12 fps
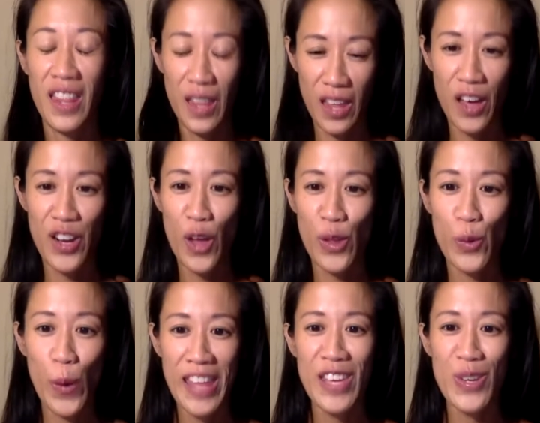Another
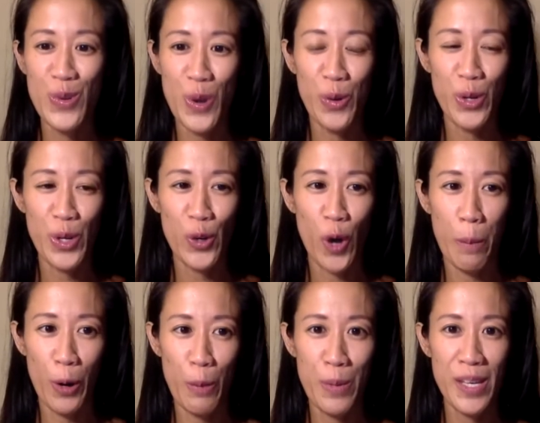way that you know that you're on
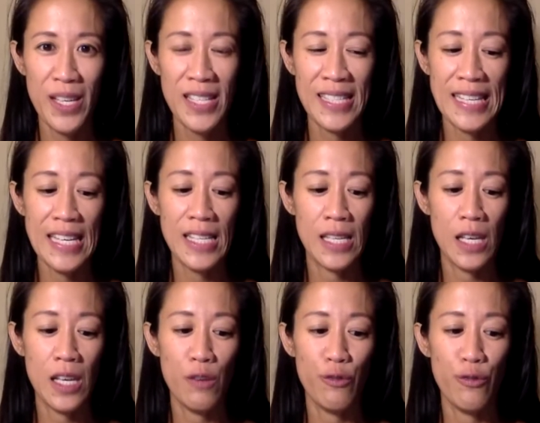purpose is
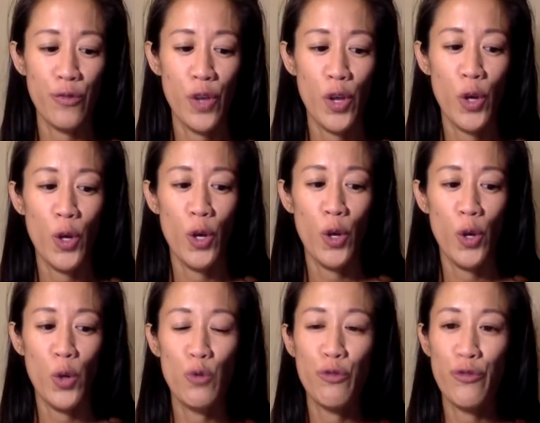if
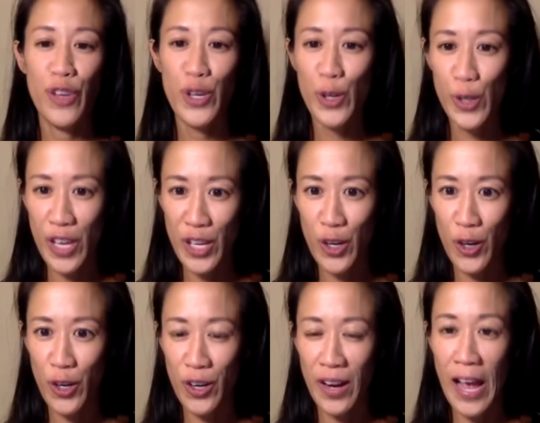you feel that
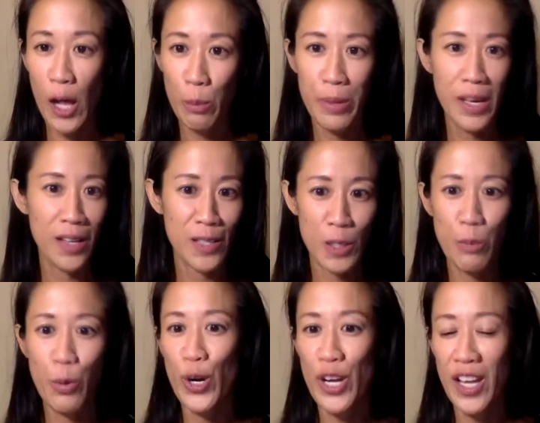you're helping,
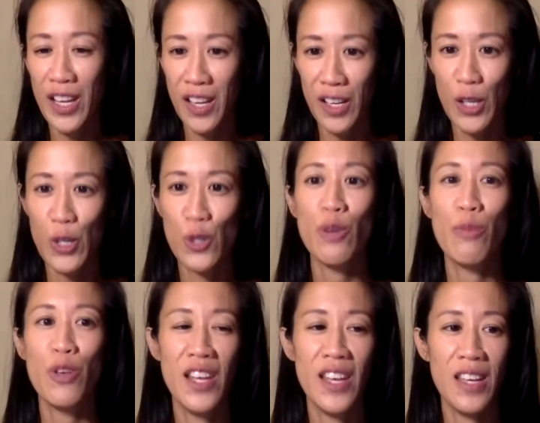supporting,
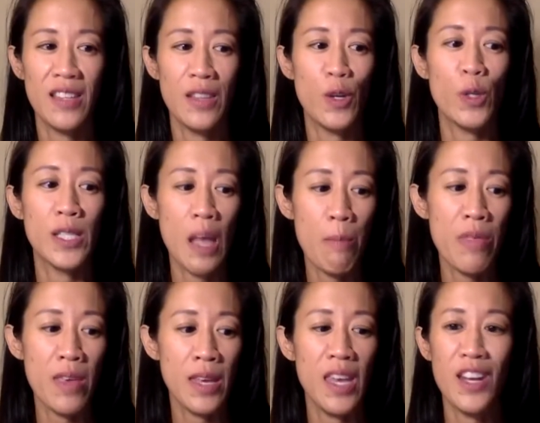contributing, that there's
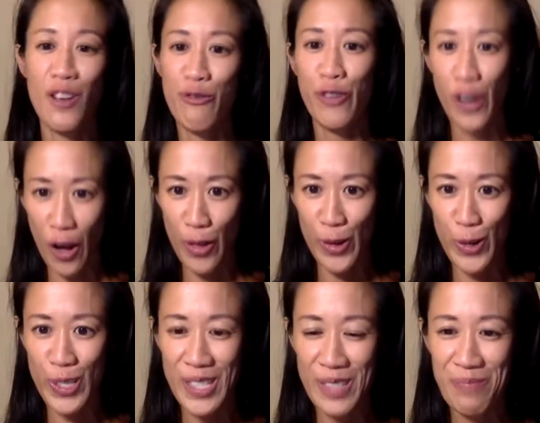something in it for
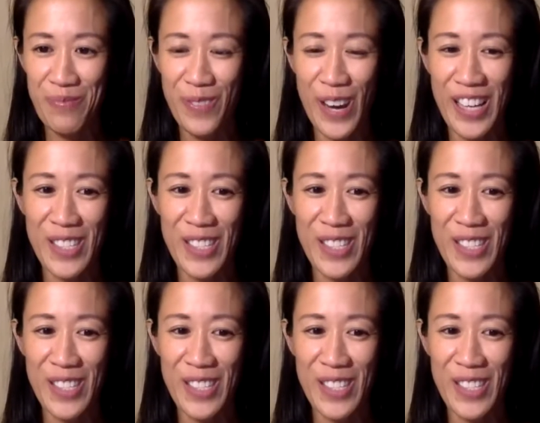others, right?